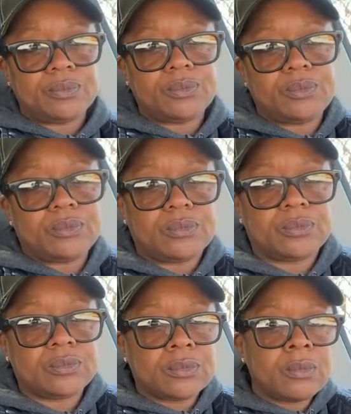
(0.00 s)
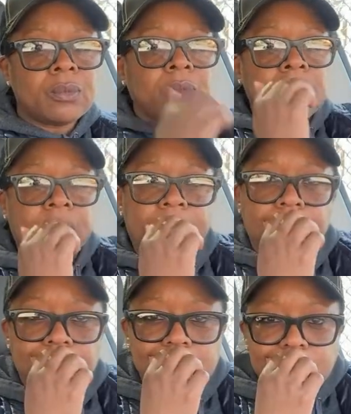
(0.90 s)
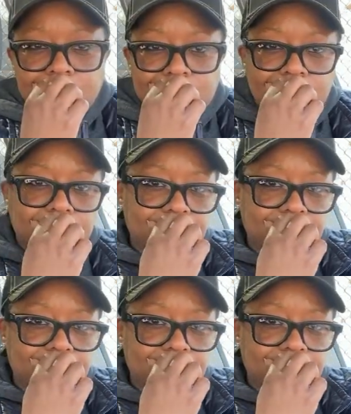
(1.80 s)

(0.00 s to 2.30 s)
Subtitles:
No one is speaking in this clip.